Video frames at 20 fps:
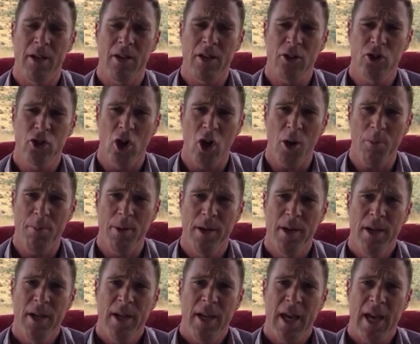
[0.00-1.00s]
sharp,
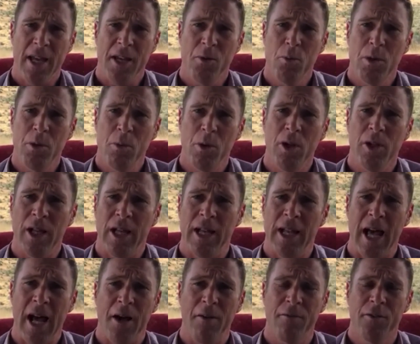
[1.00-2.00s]
and we will
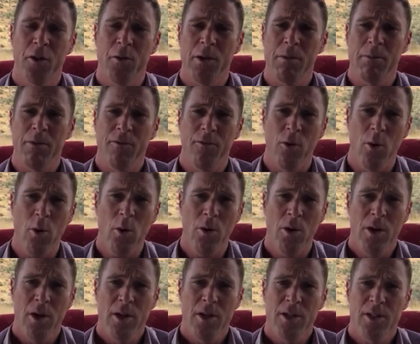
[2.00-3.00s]
allow viewing before,
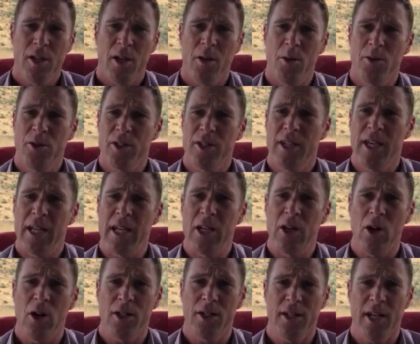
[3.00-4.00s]
so just get in
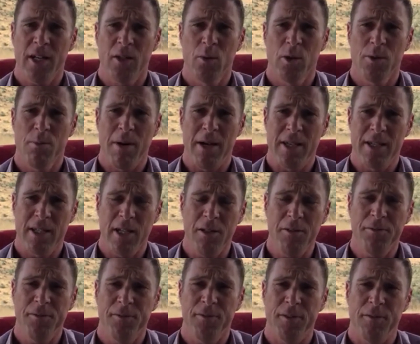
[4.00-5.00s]
contact with
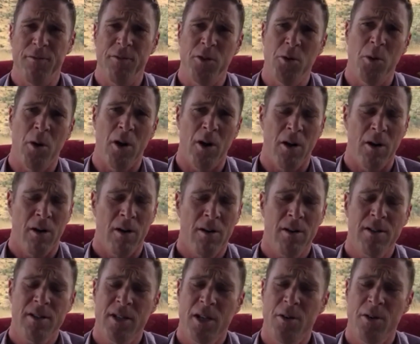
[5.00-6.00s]
myself if you are
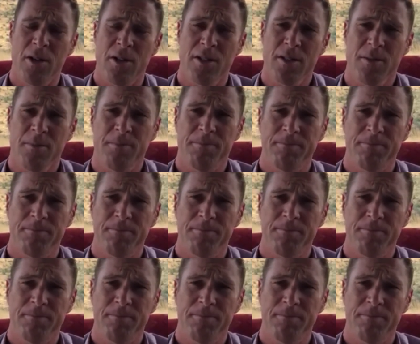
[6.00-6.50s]
serious.